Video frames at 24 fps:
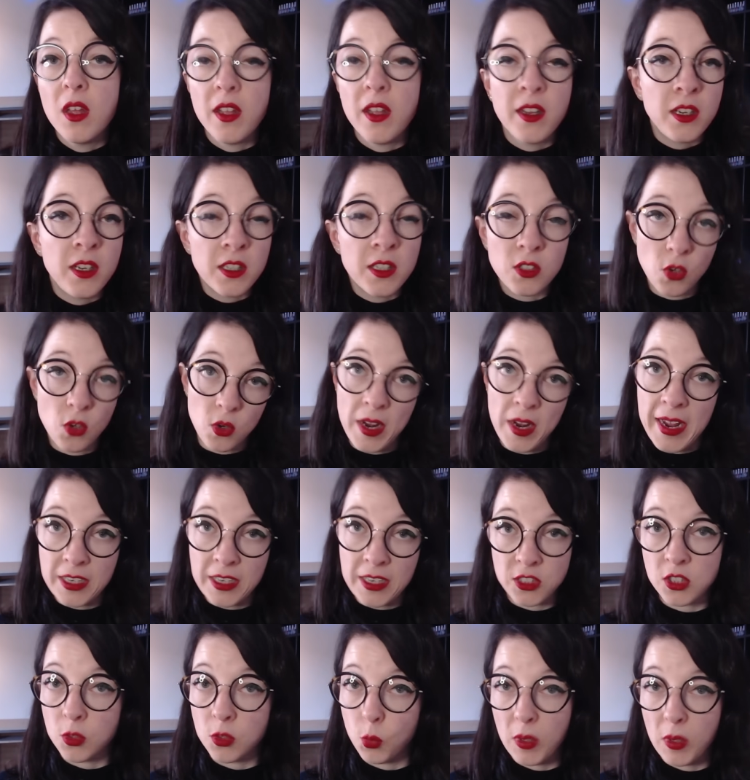Any
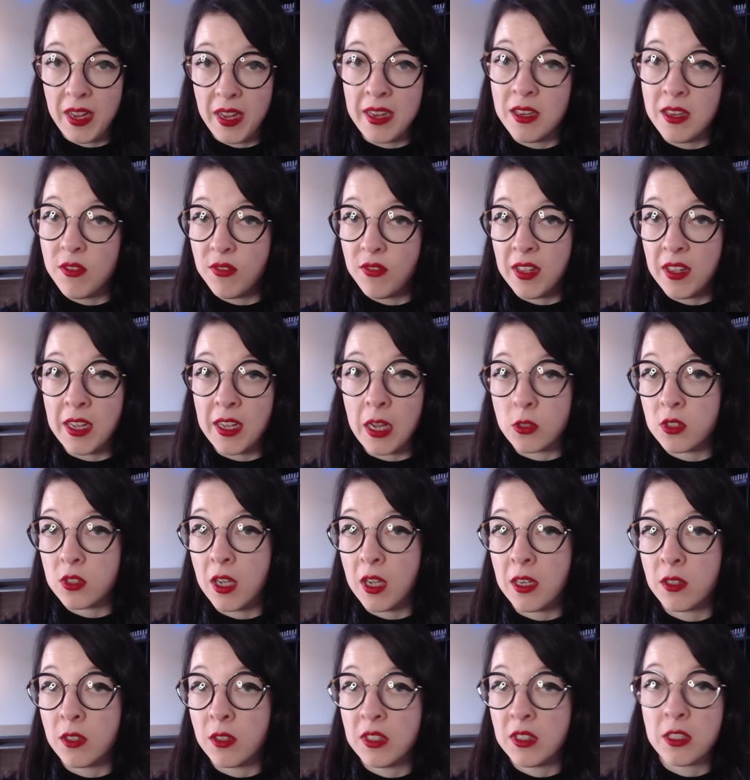interaction with anything
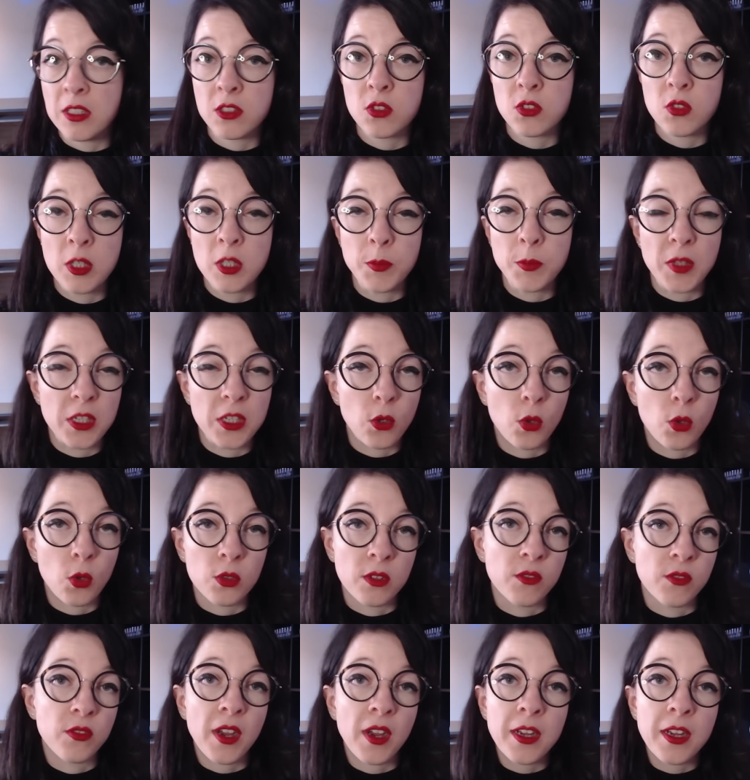outside of the extremely
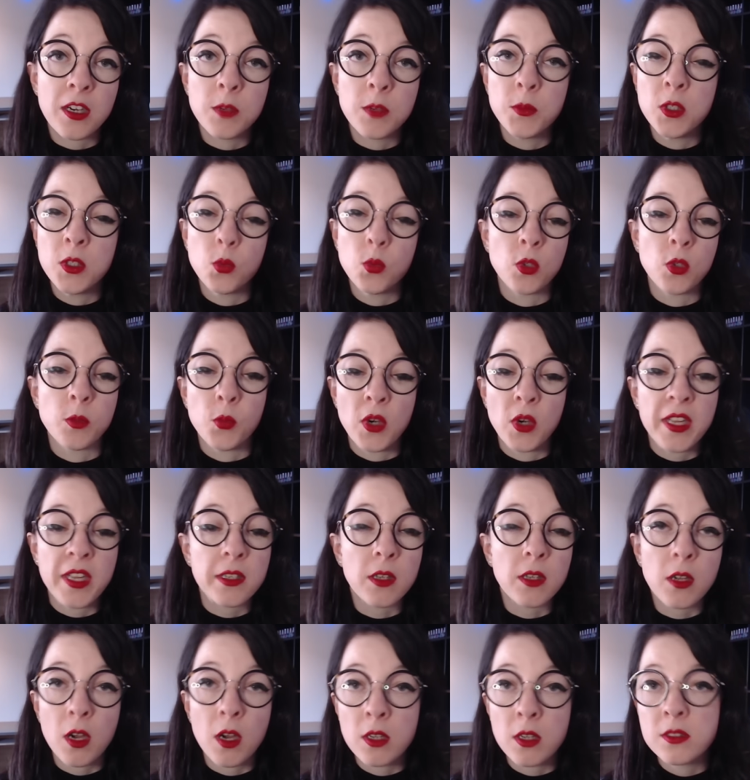cold environment would
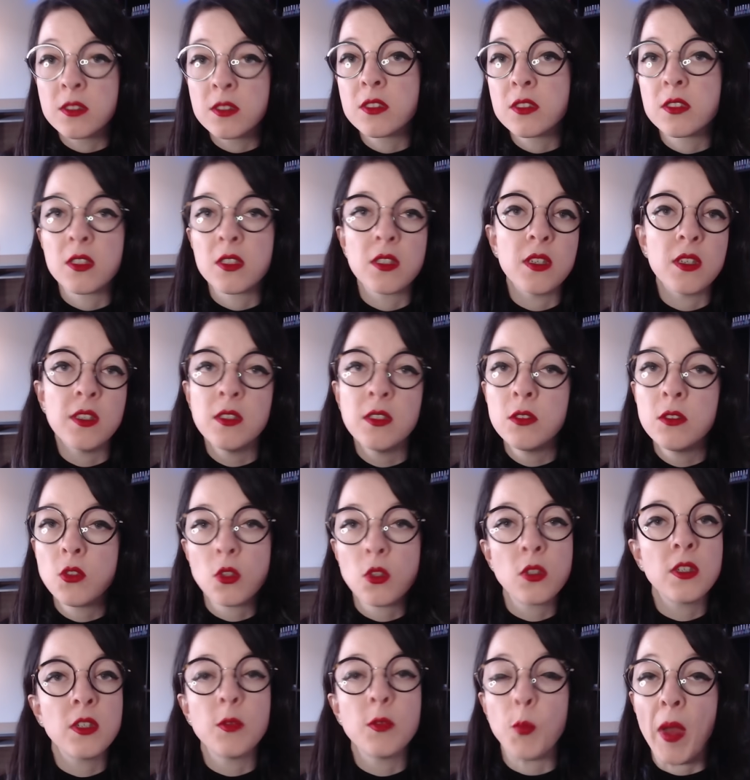break the condensate and
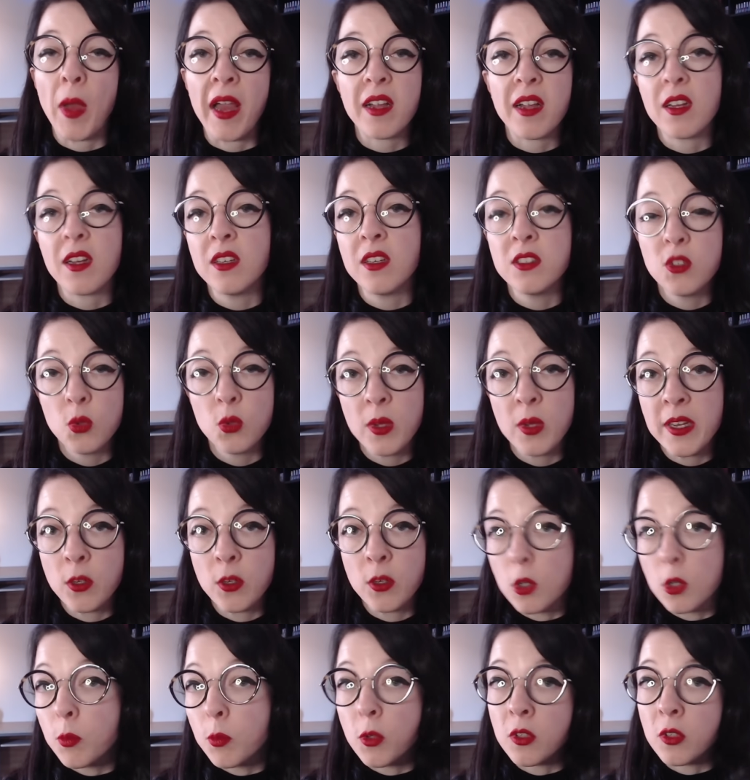turn it back into a
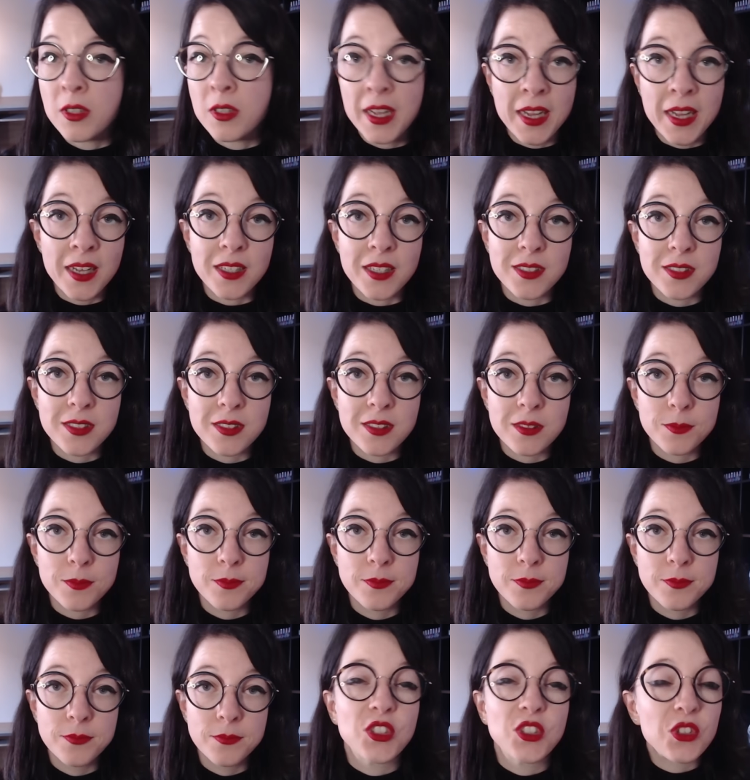normal gas.
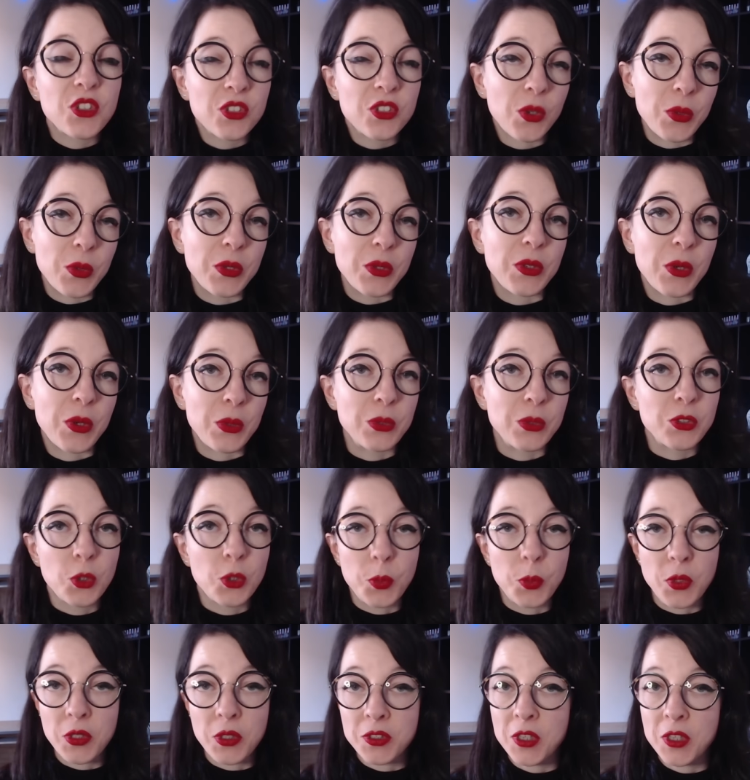Just so you know,
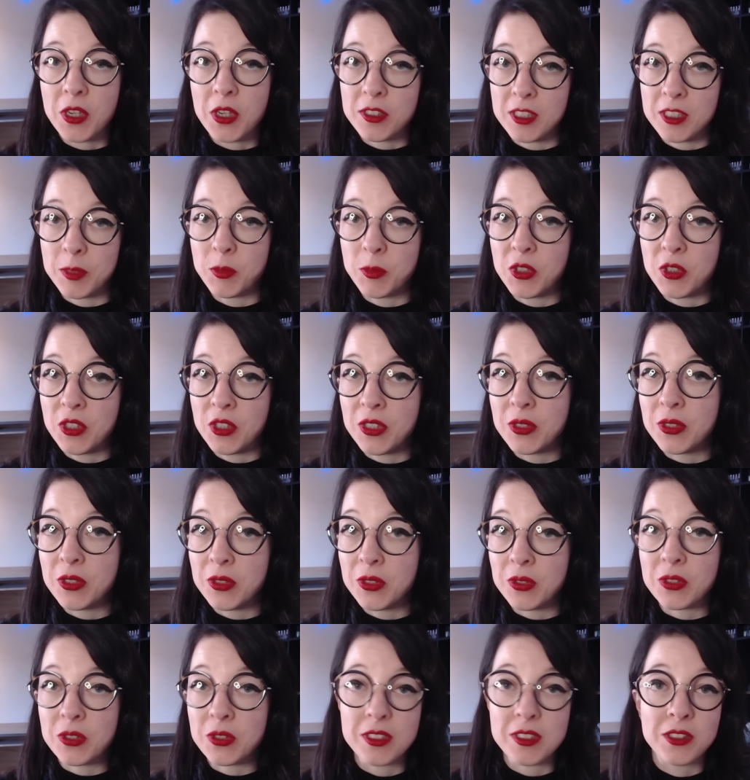superconducting
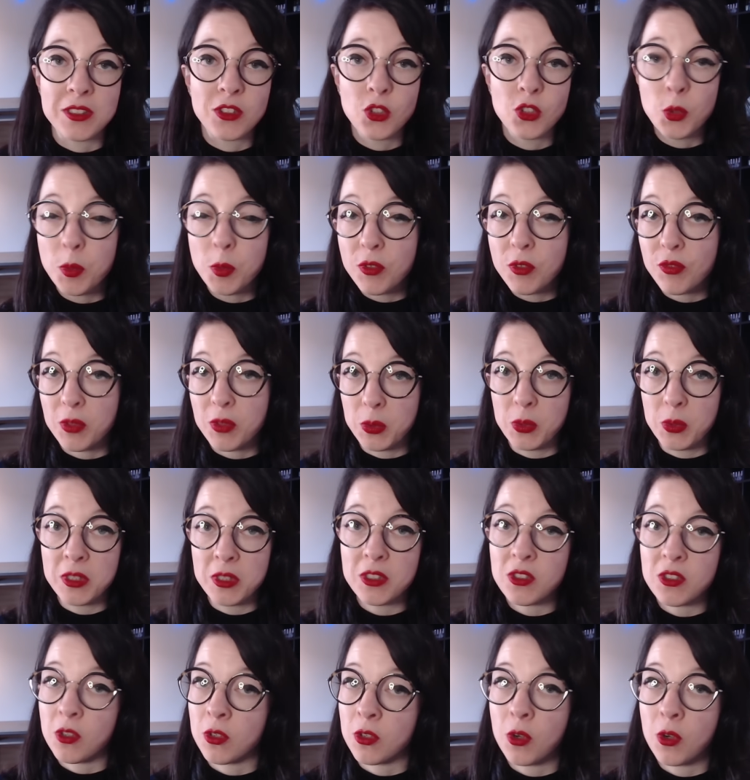materials and
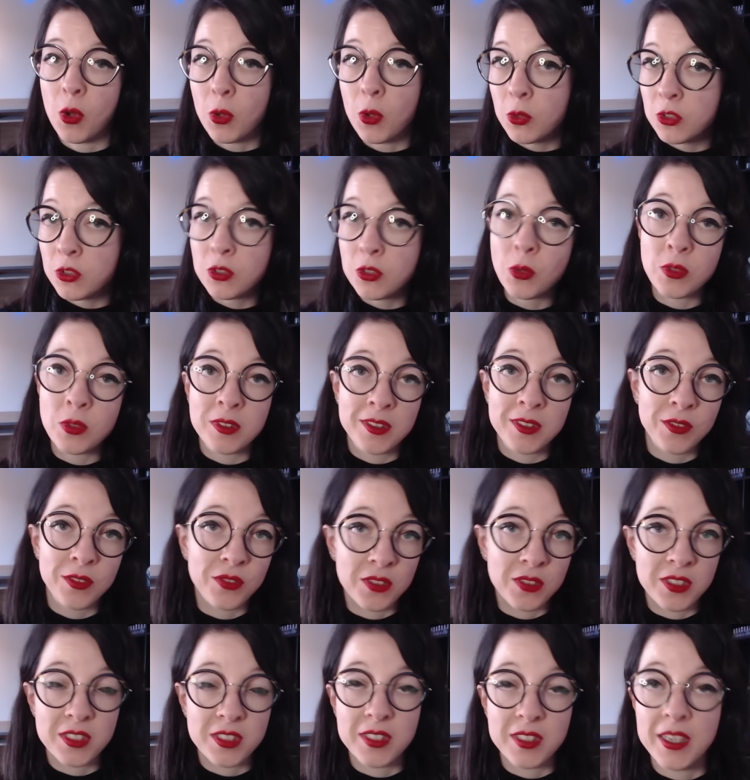superfluids are also
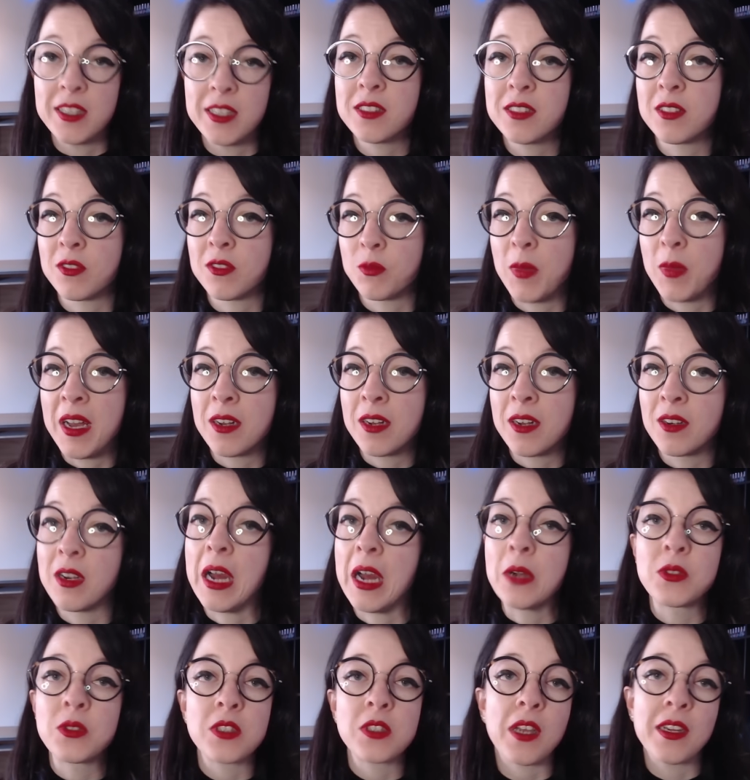different states of matter
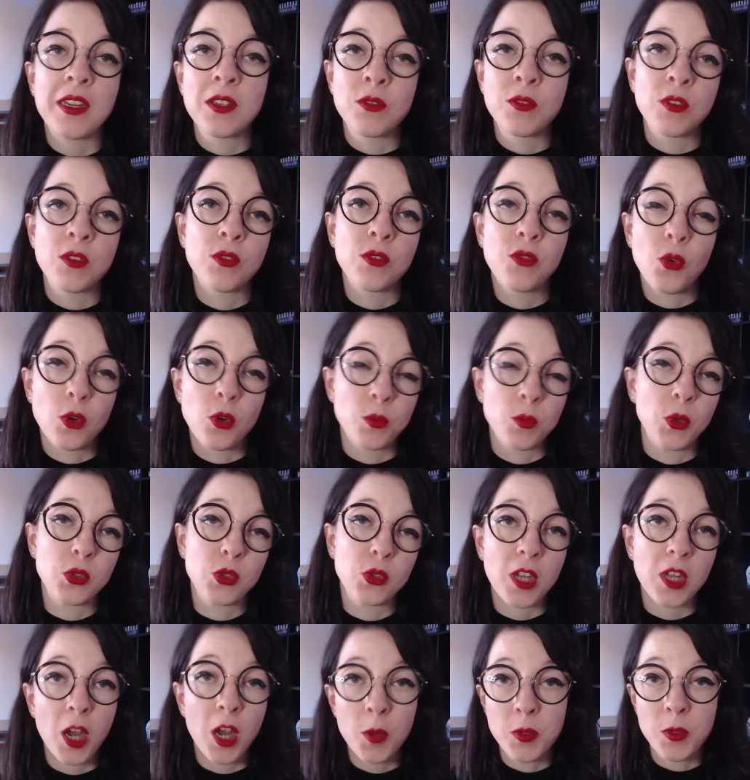outside of the four
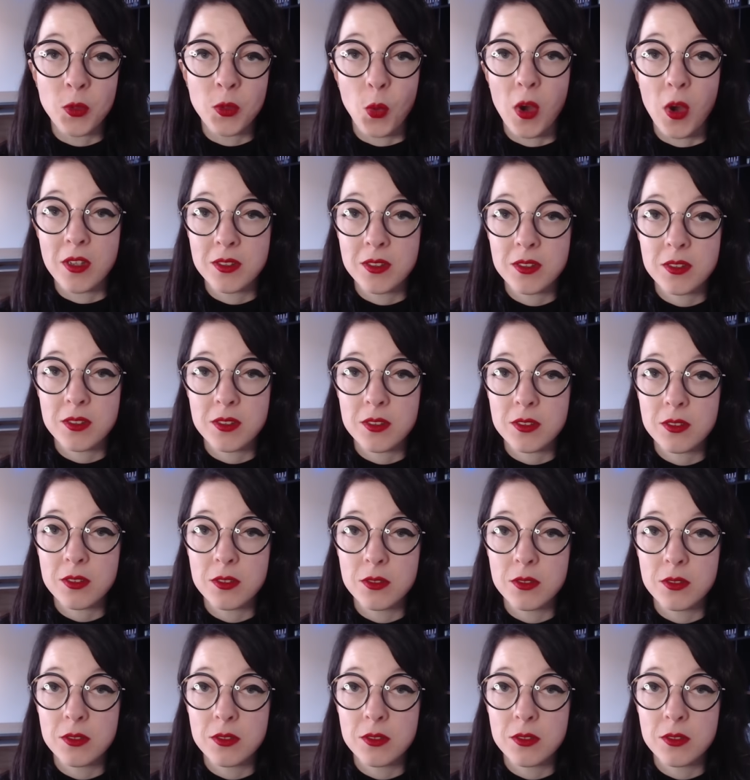most common ones.